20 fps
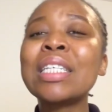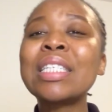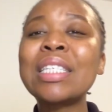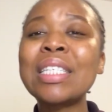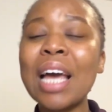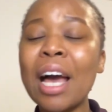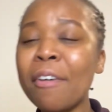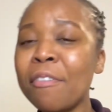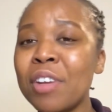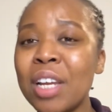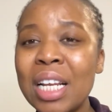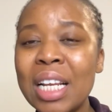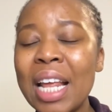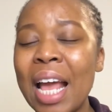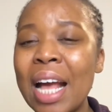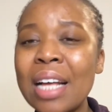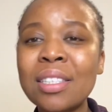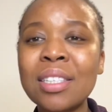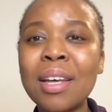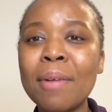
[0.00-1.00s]
definitely
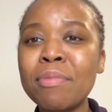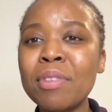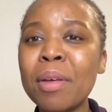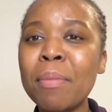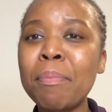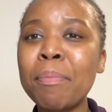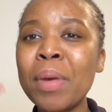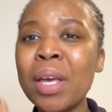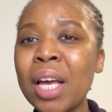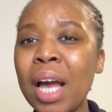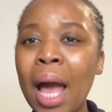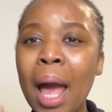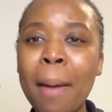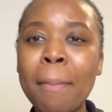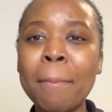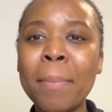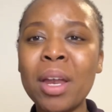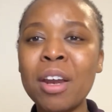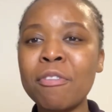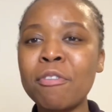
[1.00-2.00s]
has something bigger
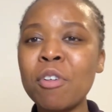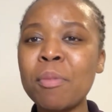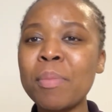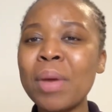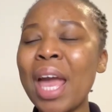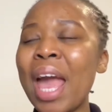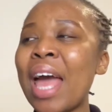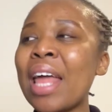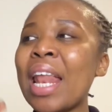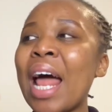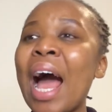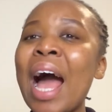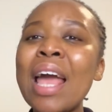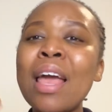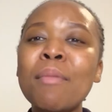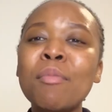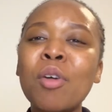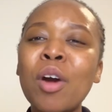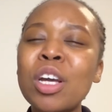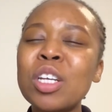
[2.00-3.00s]
and better for me, and I
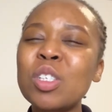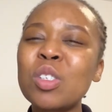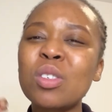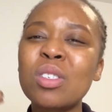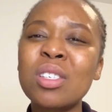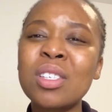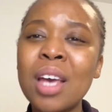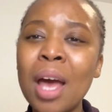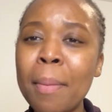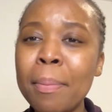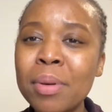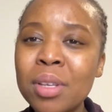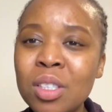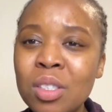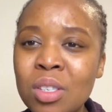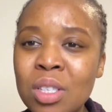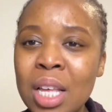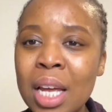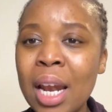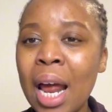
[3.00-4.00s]
am going to tap
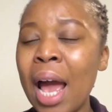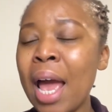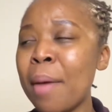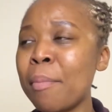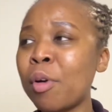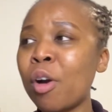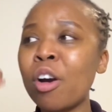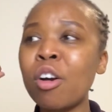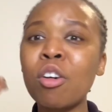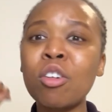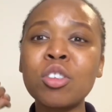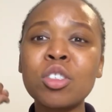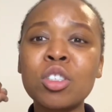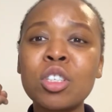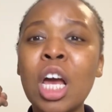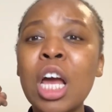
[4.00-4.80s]
into that. I am going